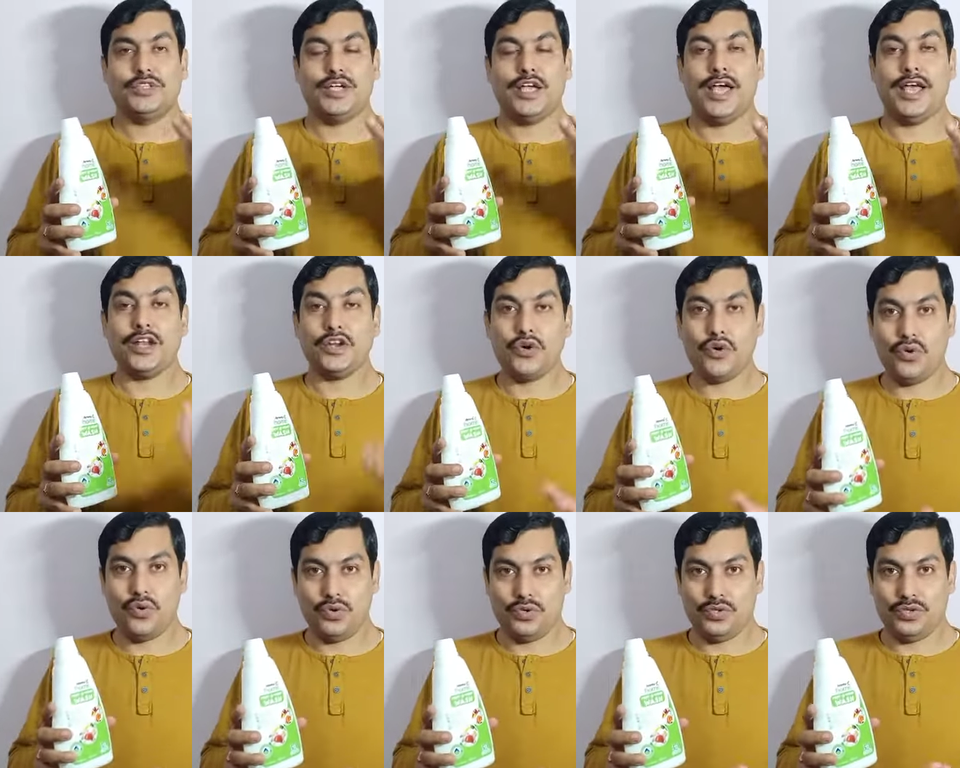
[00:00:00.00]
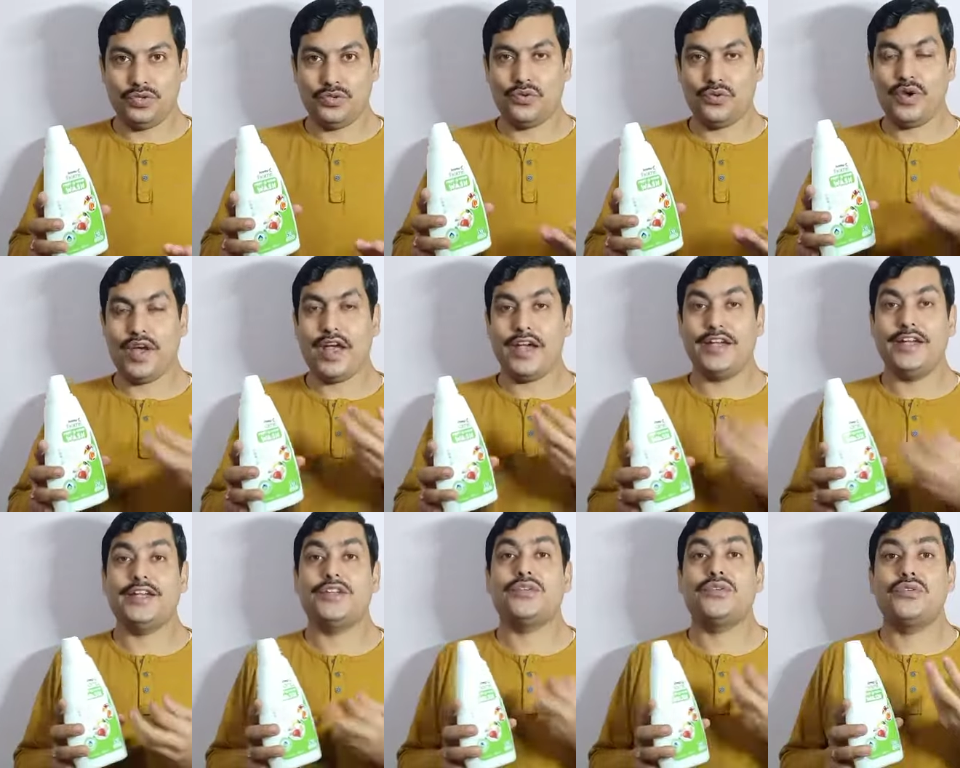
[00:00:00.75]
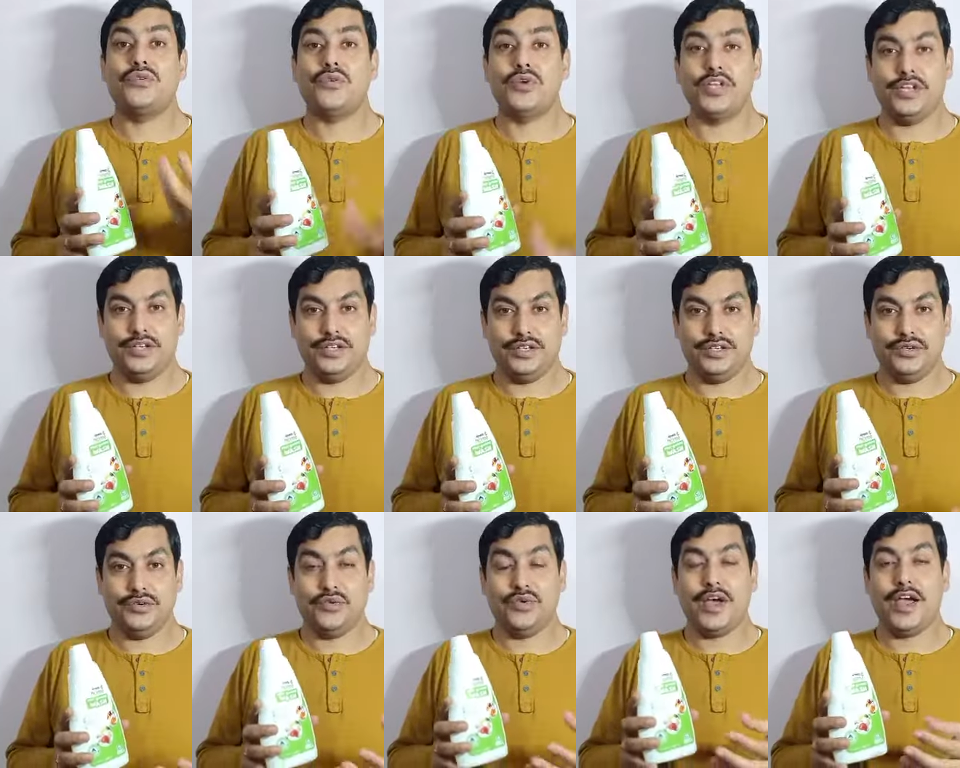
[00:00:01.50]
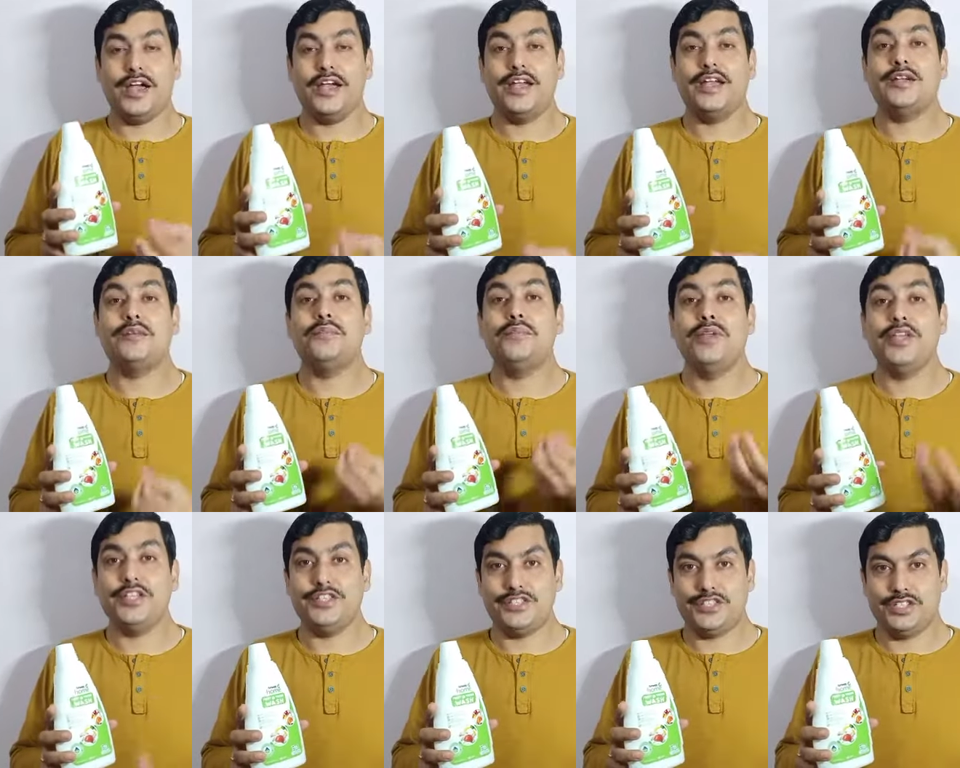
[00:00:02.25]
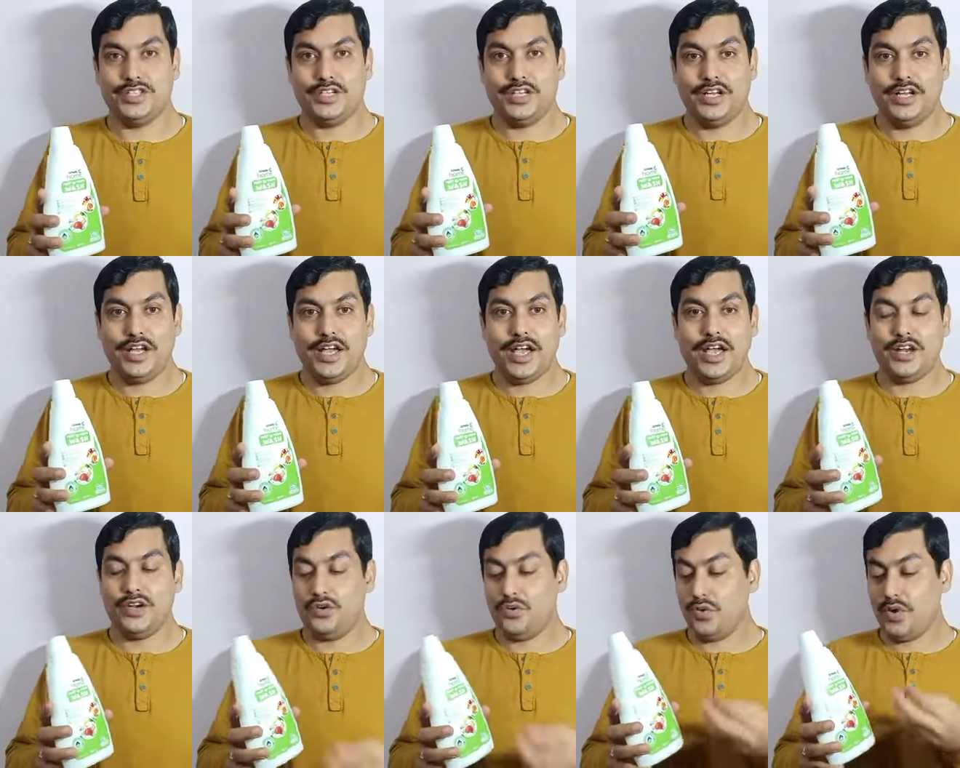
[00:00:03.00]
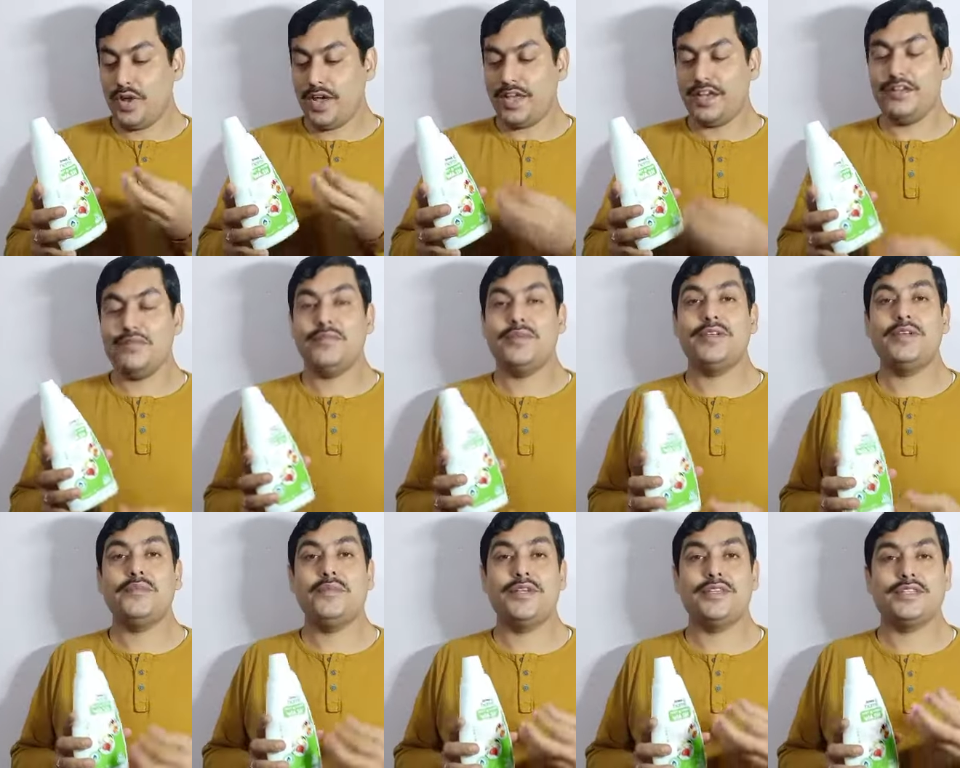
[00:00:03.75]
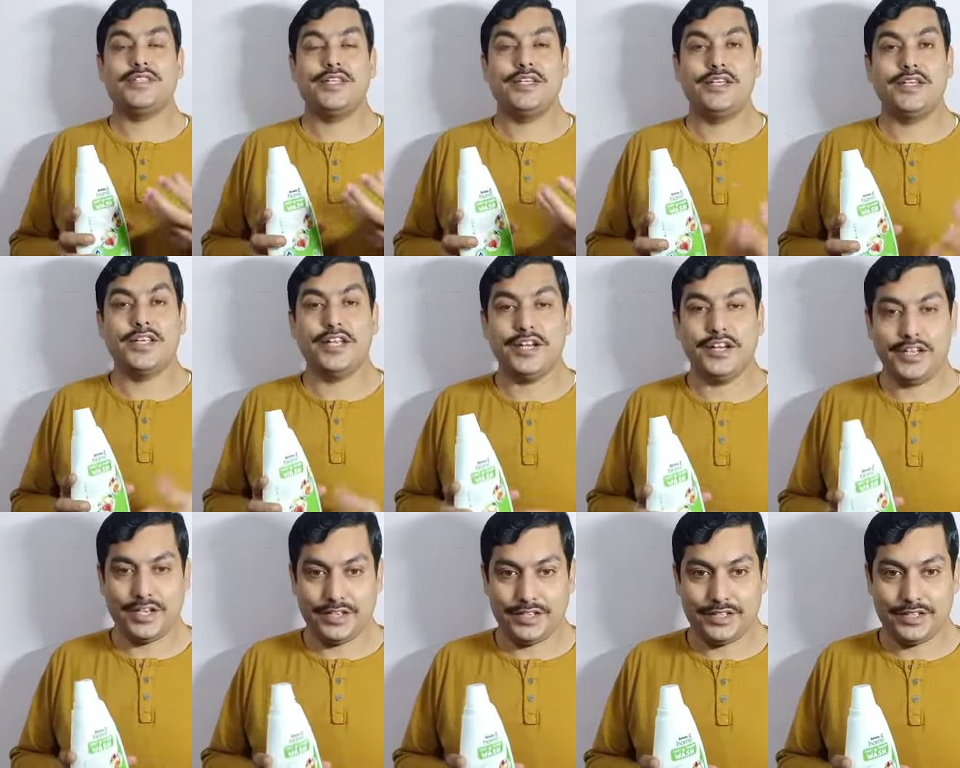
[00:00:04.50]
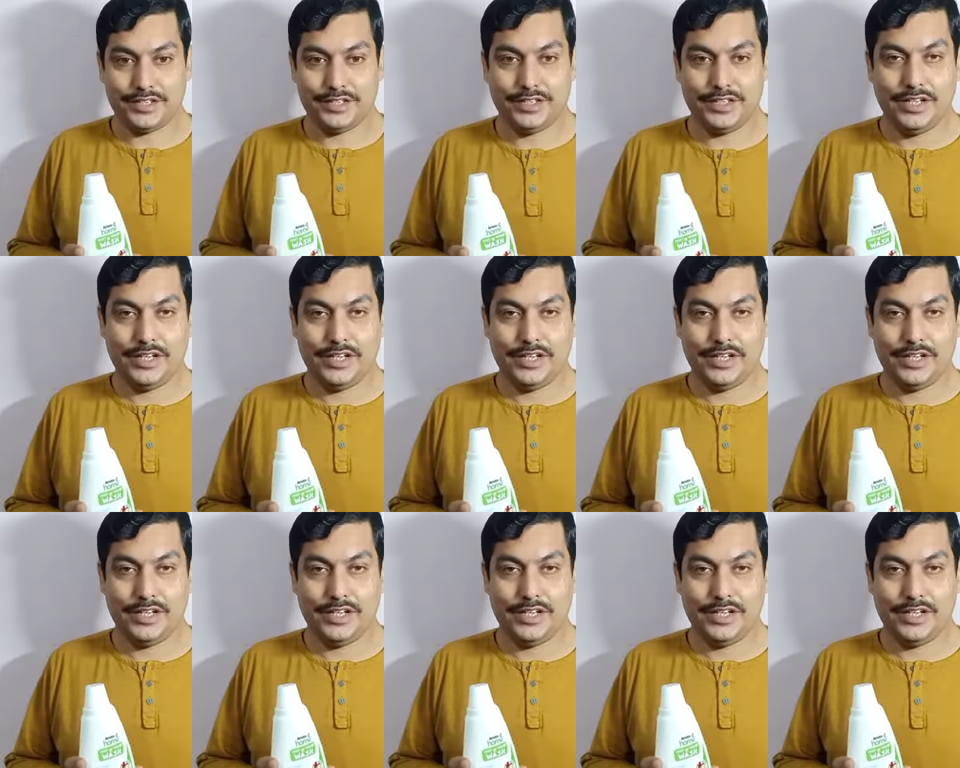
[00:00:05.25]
alcohol, no added chlorine, no added bleach, and no animal based ingredient.